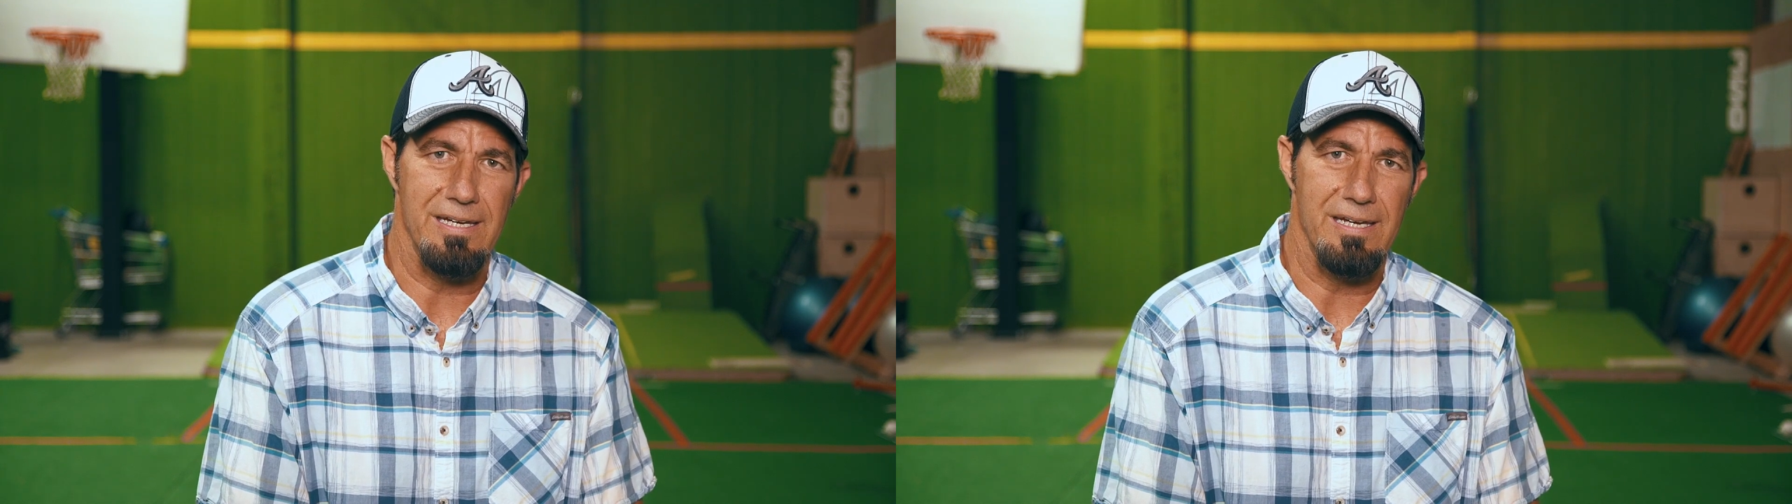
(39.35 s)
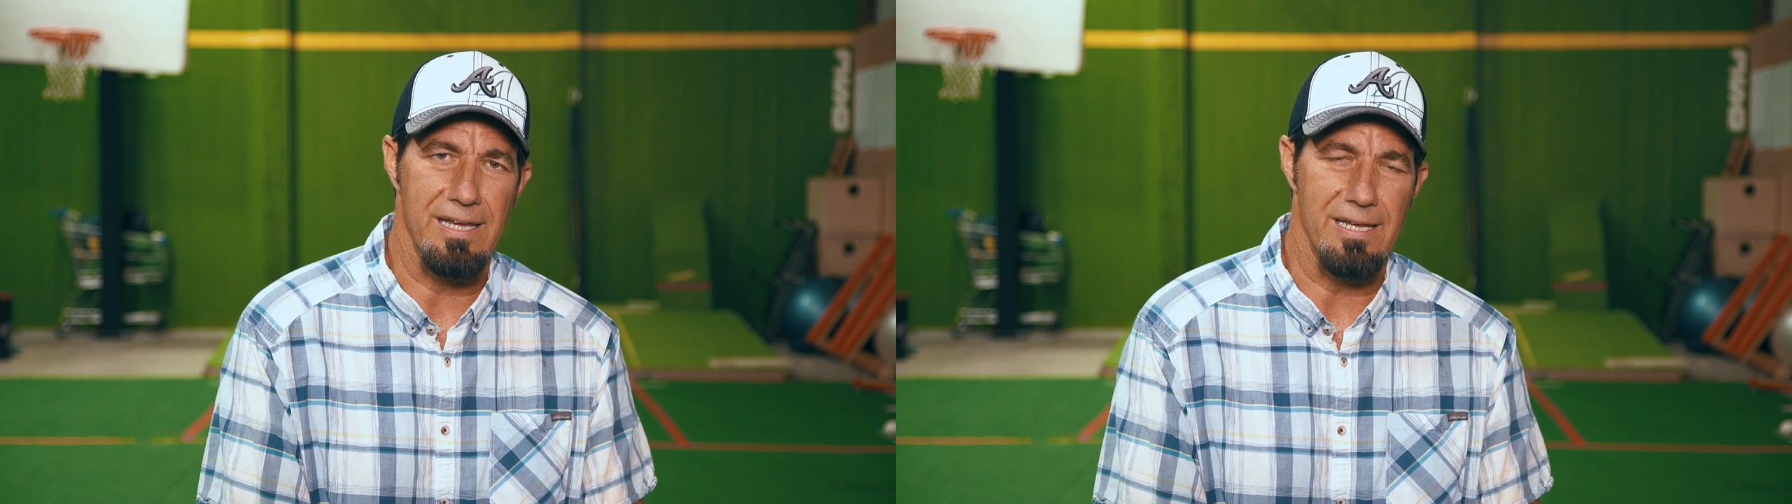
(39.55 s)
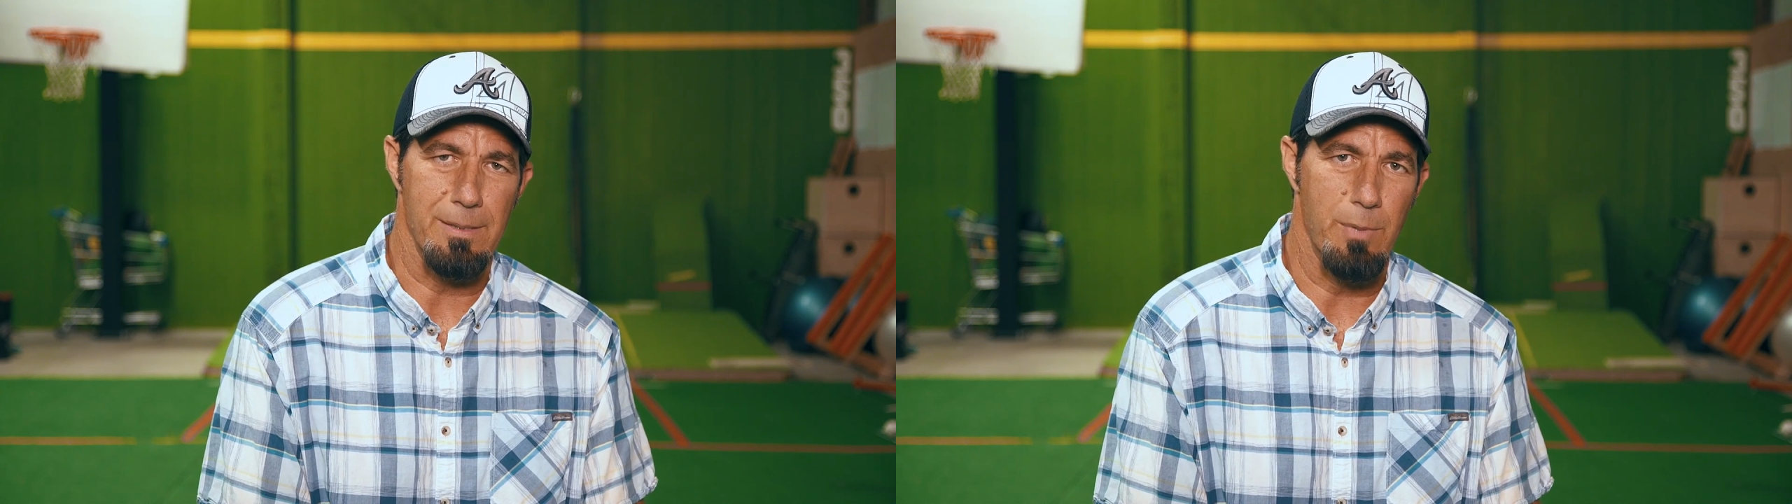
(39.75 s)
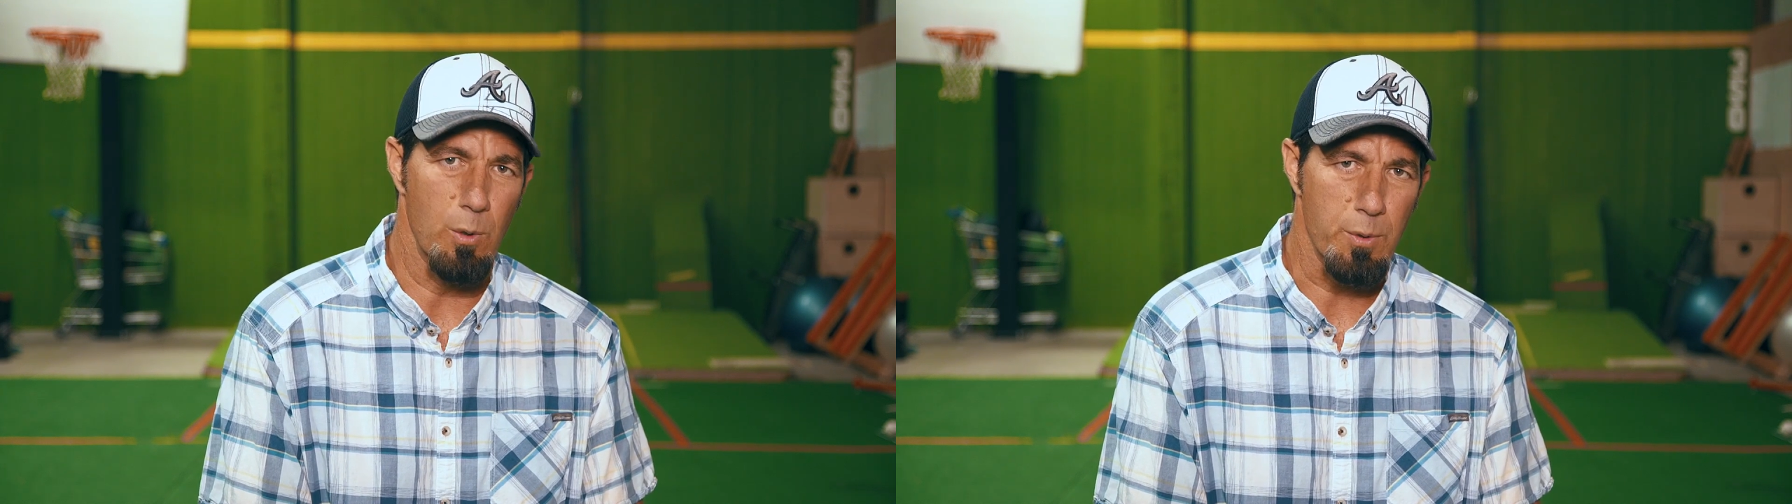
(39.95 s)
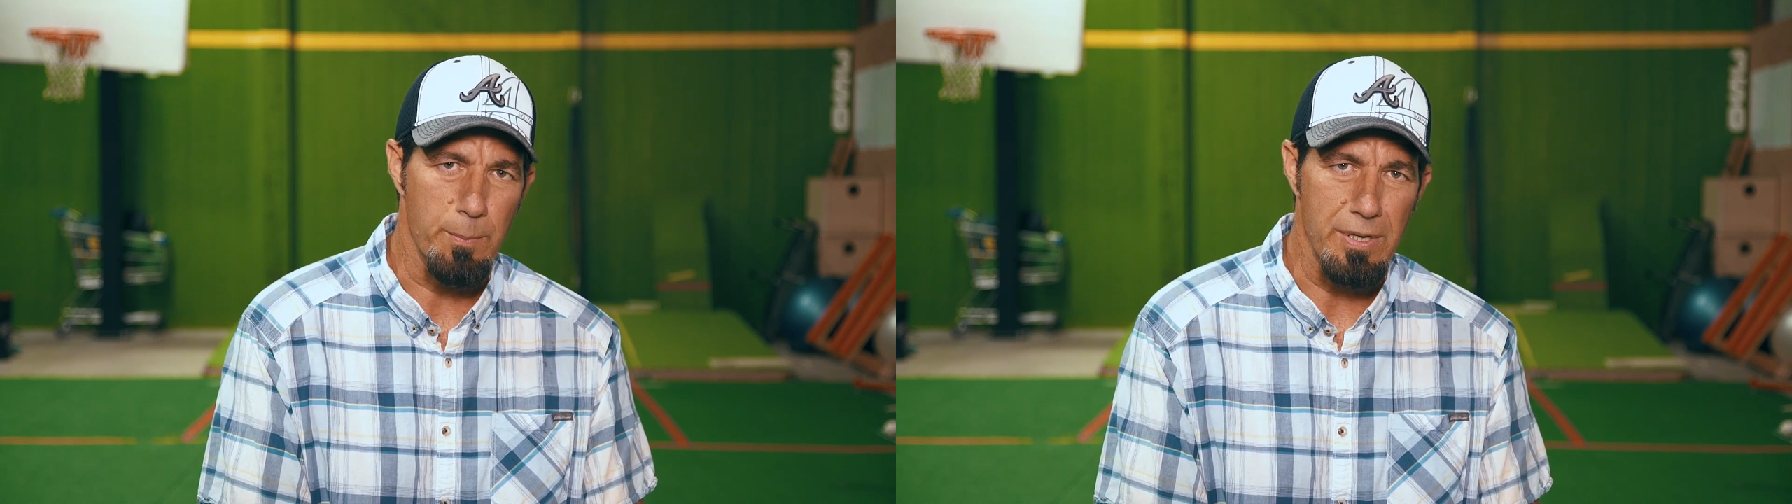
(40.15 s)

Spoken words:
and both are